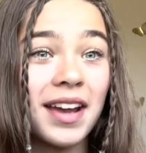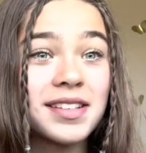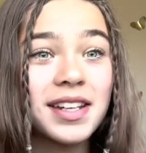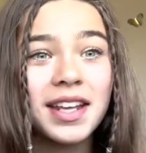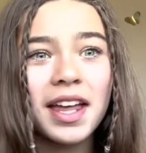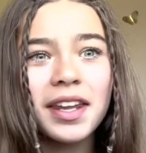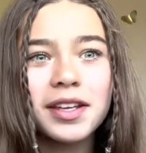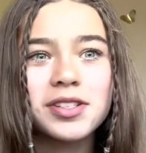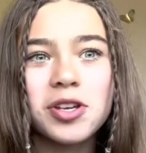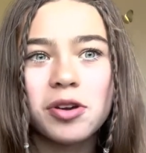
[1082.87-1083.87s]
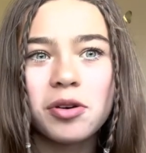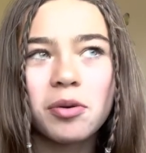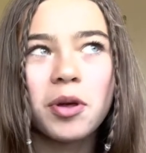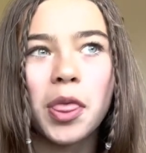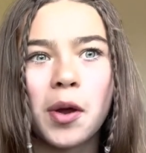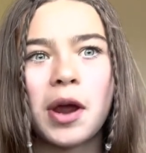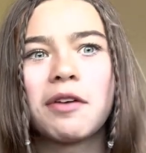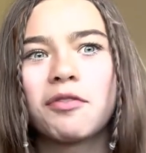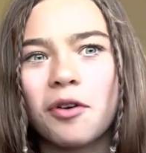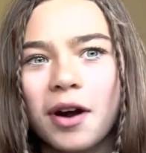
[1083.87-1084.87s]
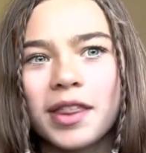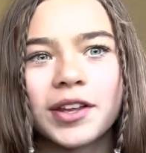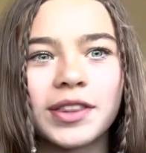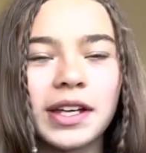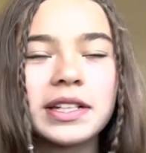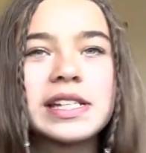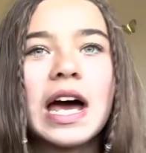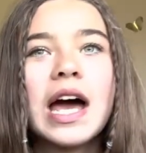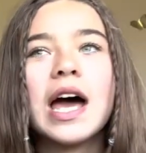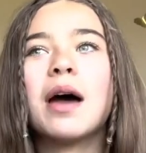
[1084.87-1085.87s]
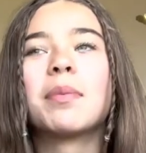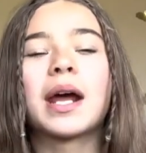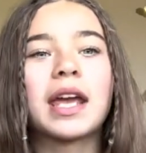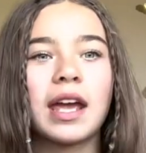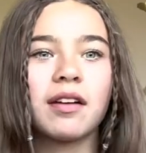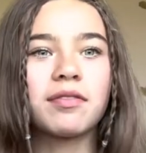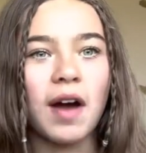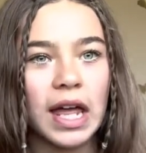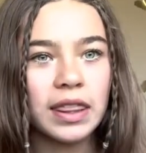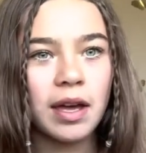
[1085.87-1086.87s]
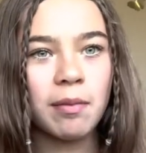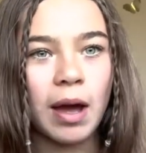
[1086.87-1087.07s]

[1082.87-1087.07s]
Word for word: I did get like two, three, four other things, but I can't find them.